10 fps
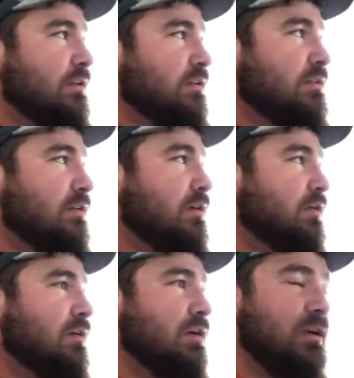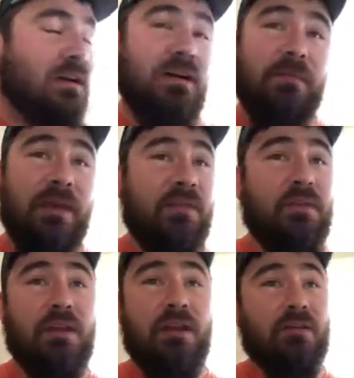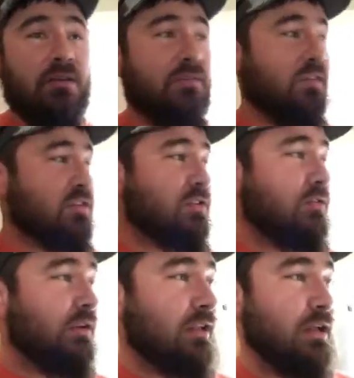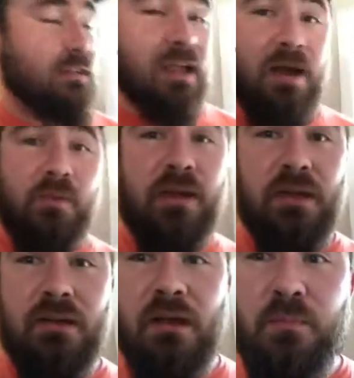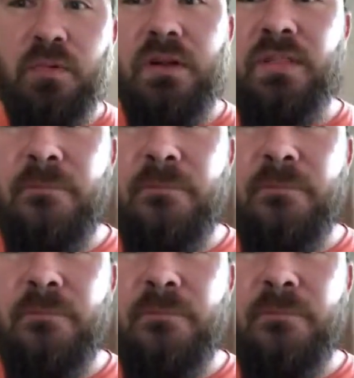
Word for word: So, man, if you had never heard a fish story like that, we ended up with,